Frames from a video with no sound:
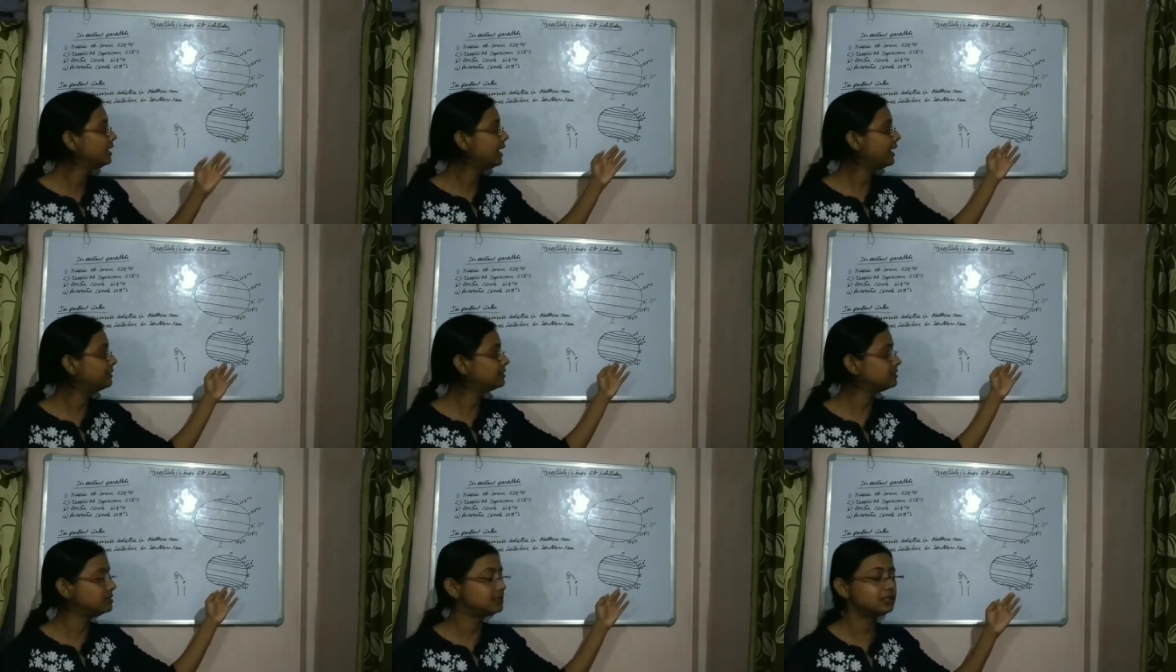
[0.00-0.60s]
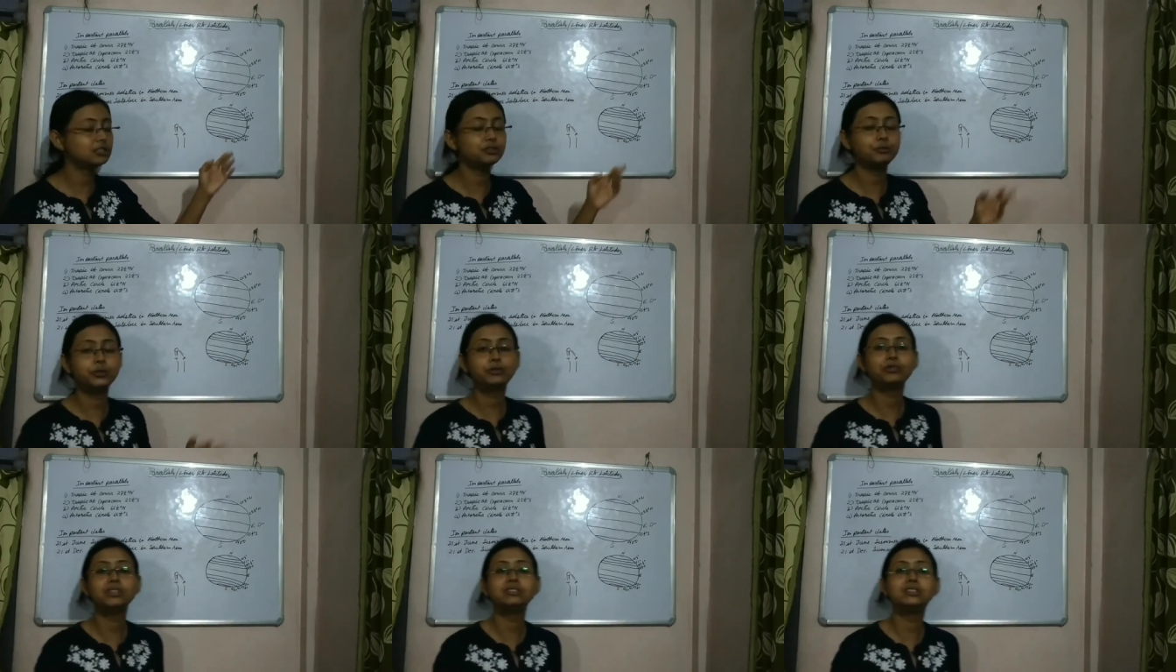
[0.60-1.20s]
and the distance
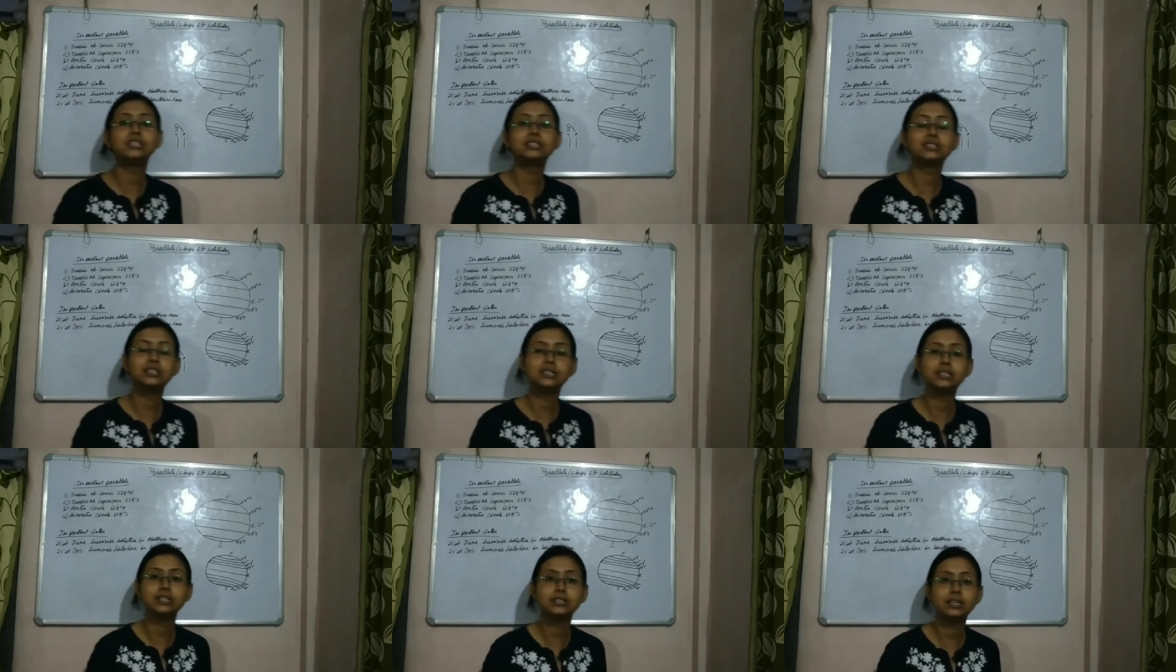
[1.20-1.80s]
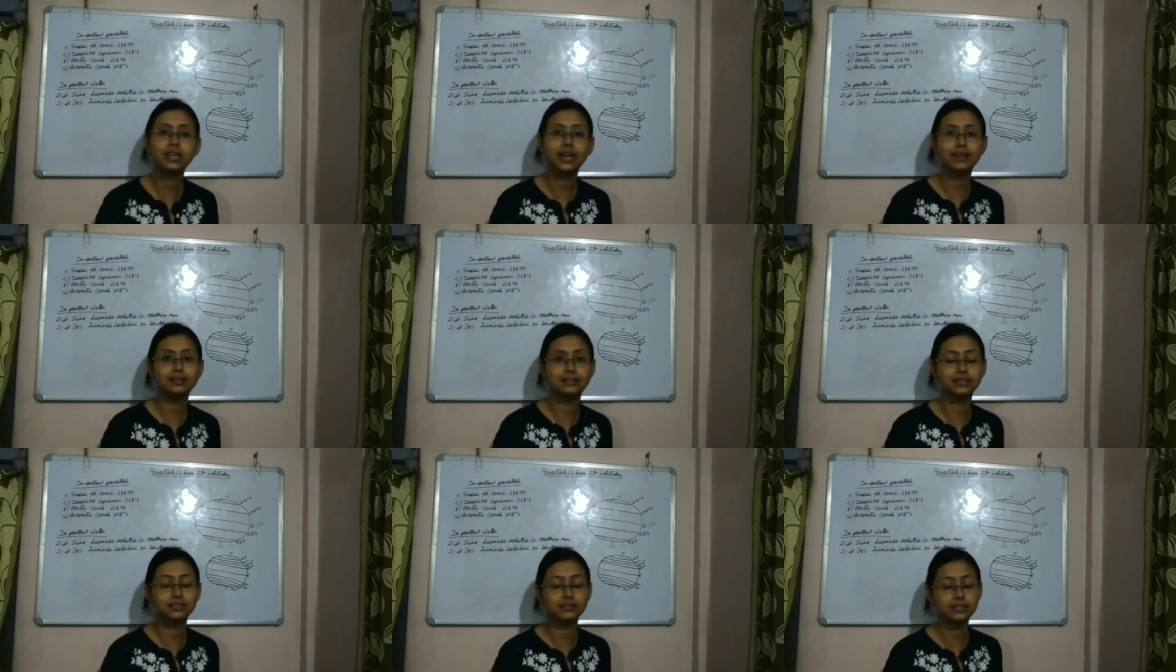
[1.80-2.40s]
between 60 degree and
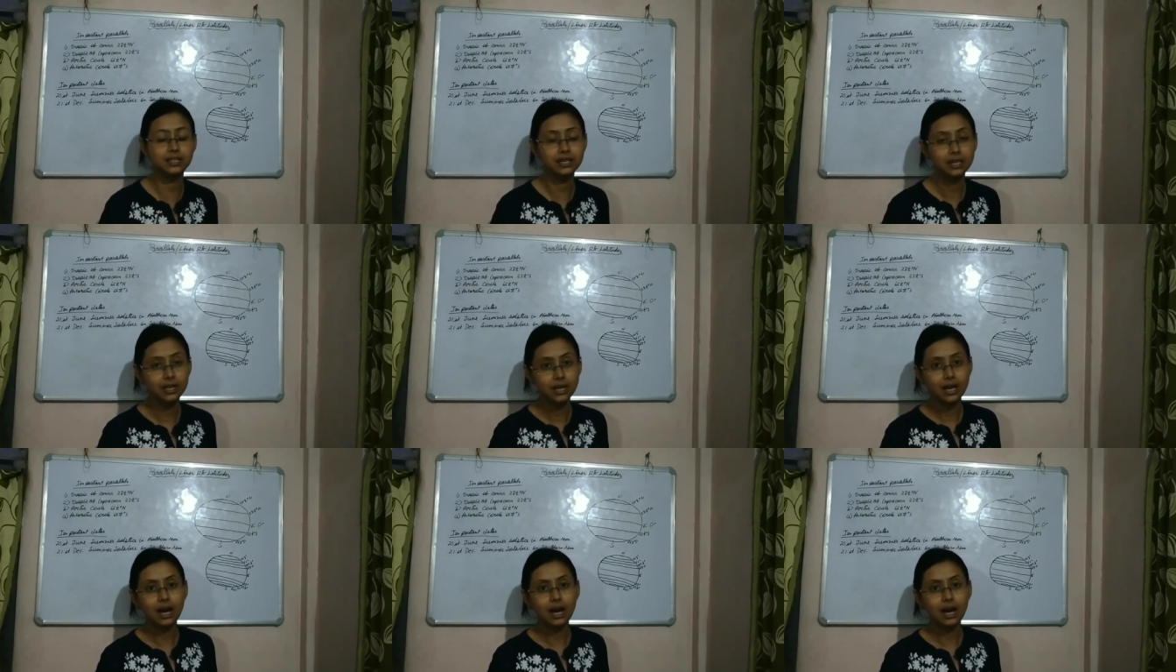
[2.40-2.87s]
60